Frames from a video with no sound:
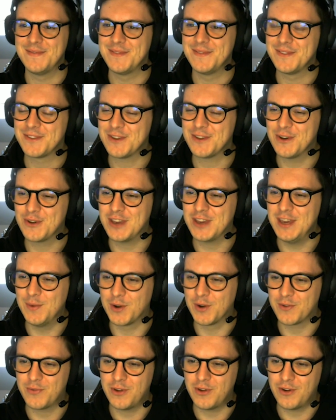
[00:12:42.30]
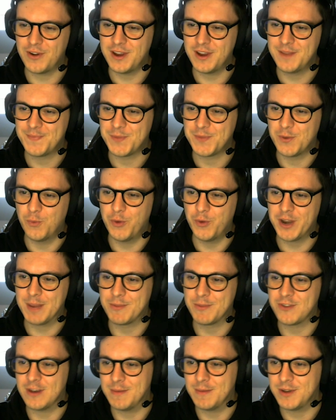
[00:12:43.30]
So keyword Fury, when I'm
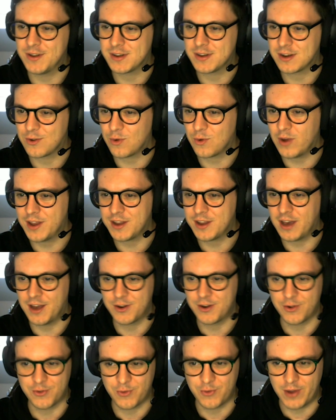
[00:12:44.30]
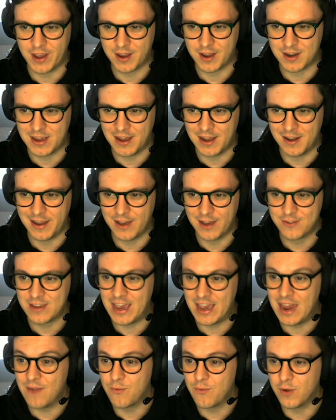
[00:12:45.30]
summoned, grant other dragon allies
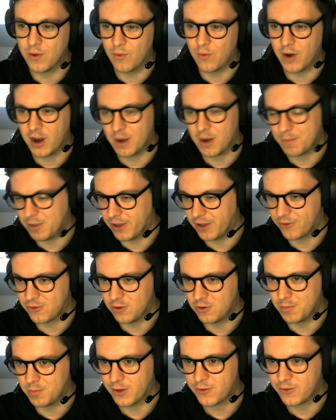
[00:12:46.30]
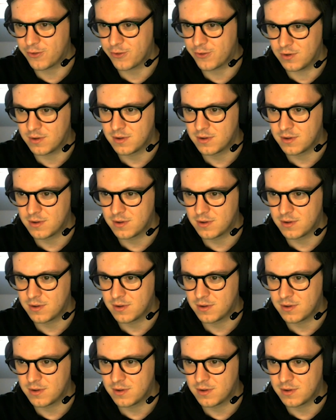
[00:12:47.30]
everywhere +2/+2.